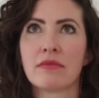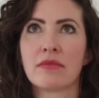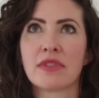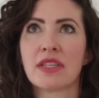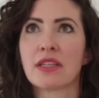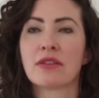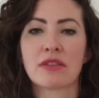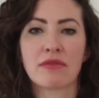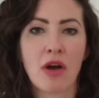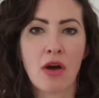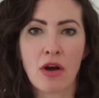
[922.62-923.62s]
signals
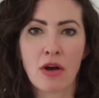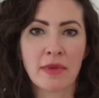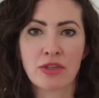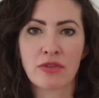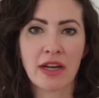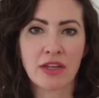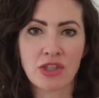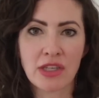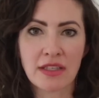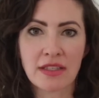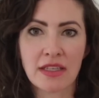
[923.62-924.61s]
of harm and
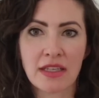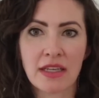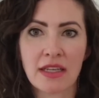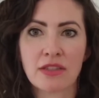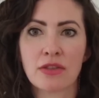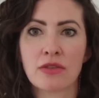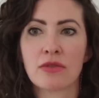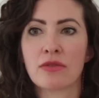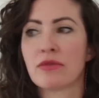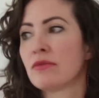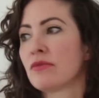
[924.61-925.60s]
teratogenicity
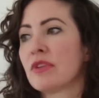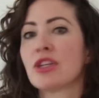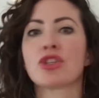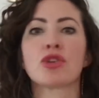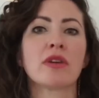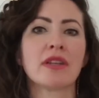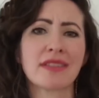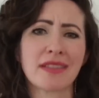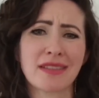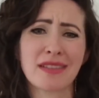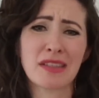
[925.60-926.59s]
to reassure us
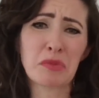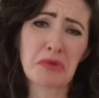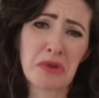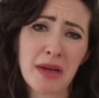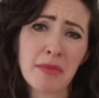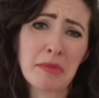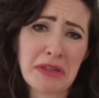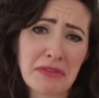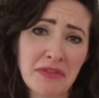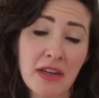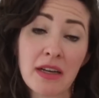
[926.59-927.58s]
that this is probably
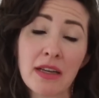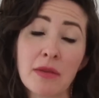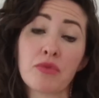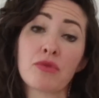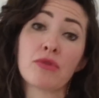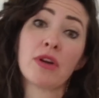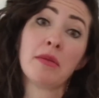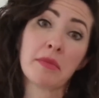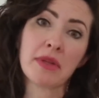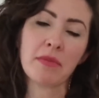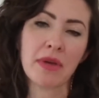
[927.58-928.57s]
fine and
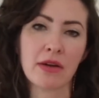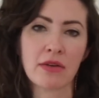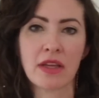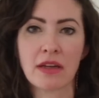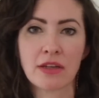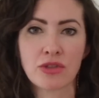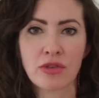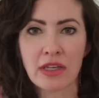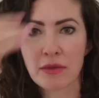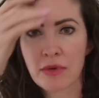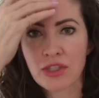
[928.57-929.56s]
probably better than
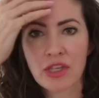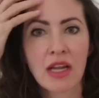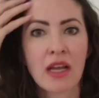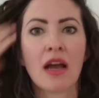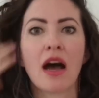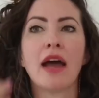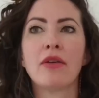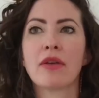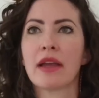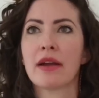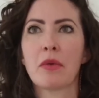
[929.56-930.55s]
untreated depression. I
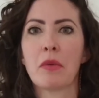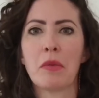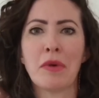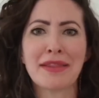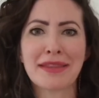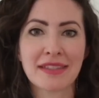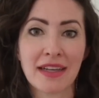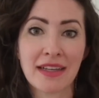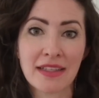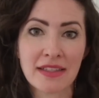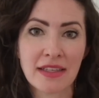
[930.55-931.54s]
don't care what the
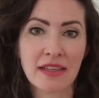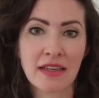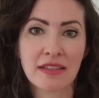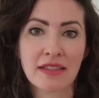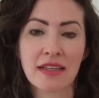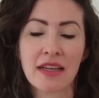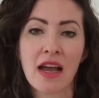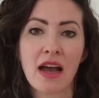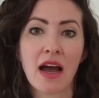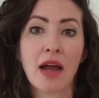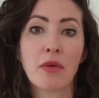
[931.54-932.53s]
science says, honestly.
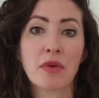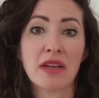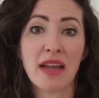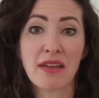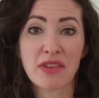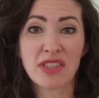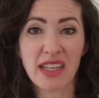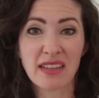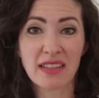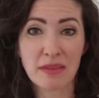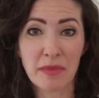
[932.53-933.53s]
I would never
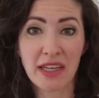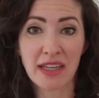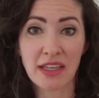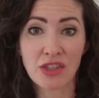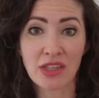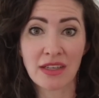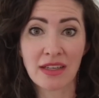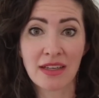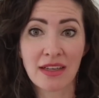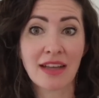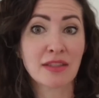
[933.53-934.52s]
take this medication
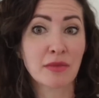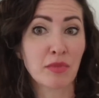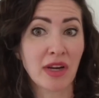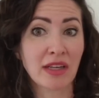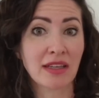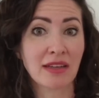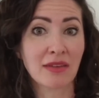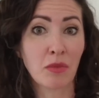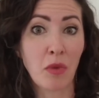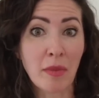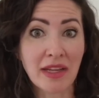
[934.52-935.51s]
as a pregnant
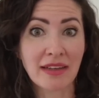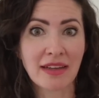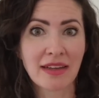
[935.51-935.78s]
woman.